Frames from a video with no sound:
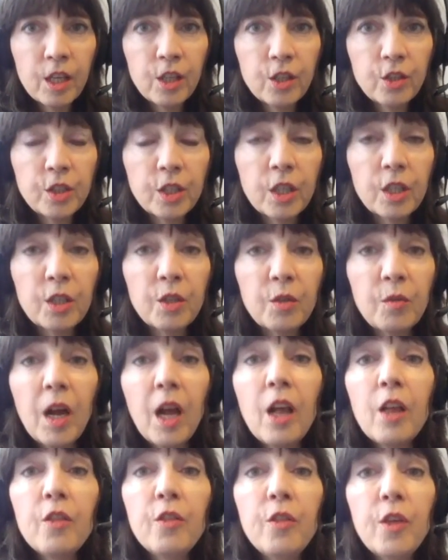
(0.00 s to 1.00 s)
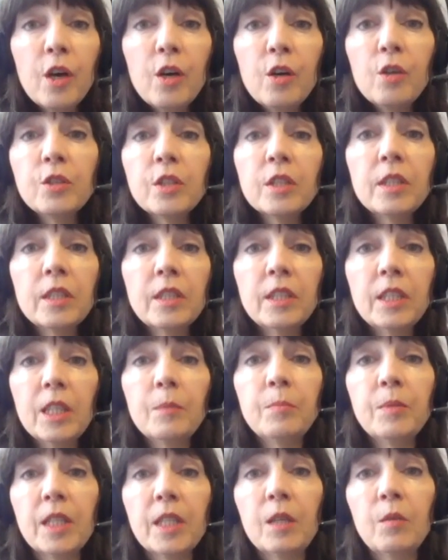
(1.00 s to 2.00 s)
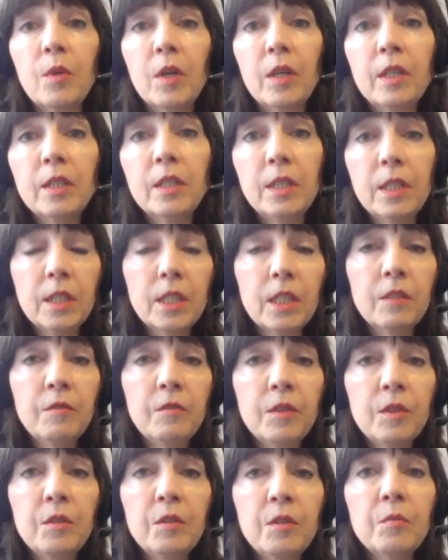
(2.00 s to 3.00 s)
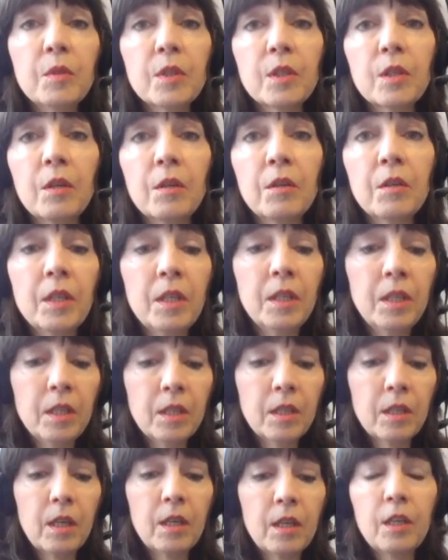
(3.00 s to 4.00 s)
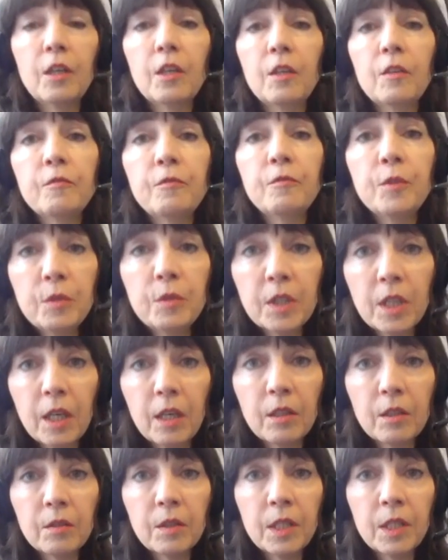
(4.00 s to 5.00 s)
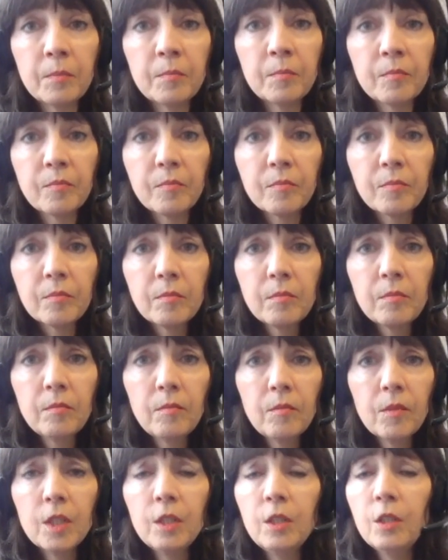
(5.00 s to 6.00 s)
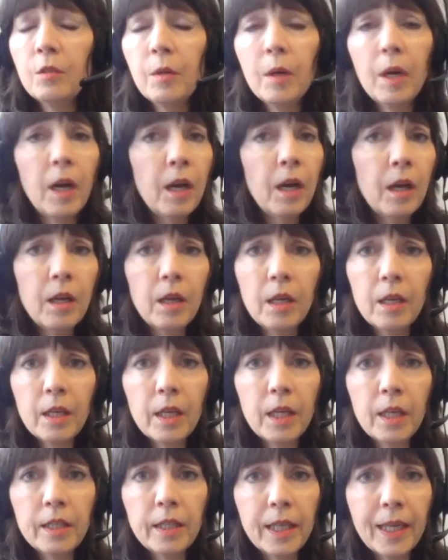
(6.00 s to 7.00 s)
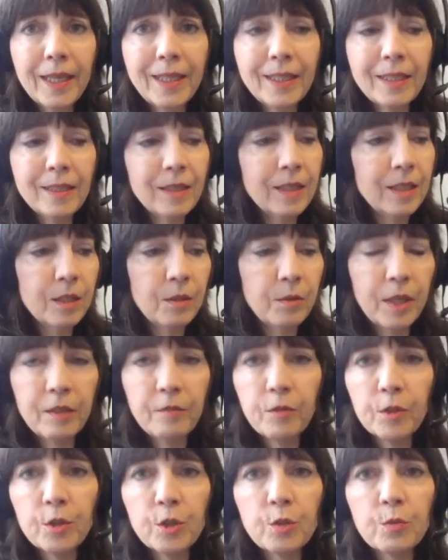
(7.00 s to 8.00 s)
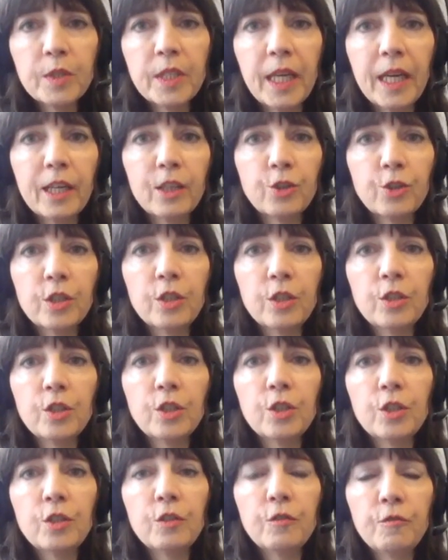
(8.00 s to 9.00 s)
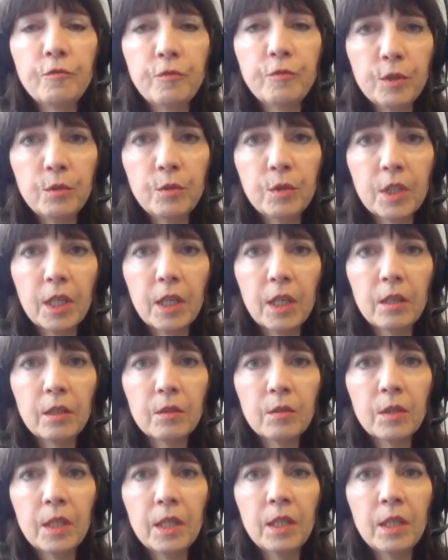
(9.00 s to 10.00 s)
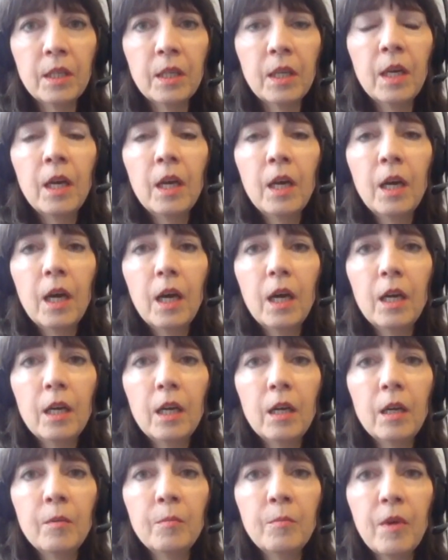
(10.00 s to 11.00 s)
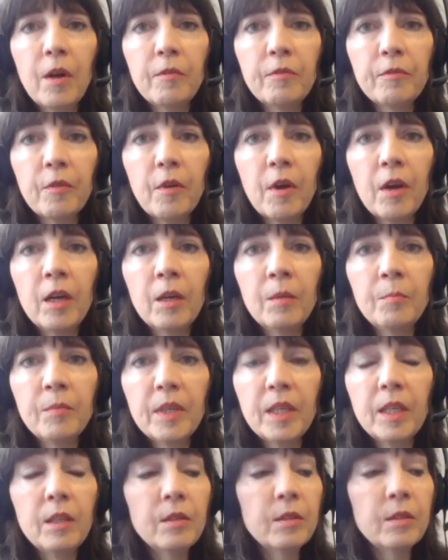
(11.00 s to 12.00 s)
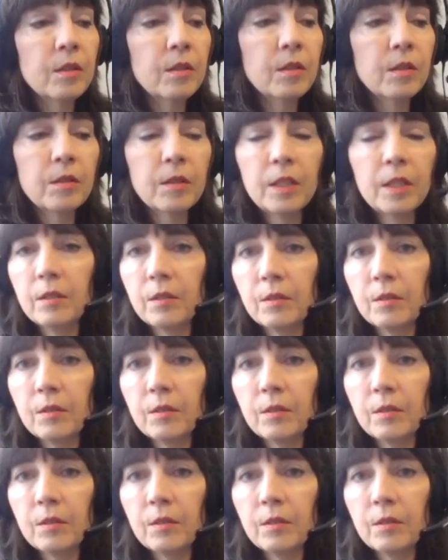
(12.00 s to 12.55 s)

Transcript: So those are the tips I wanted to give you regarding food coloring, adverse reactions to food coloring from either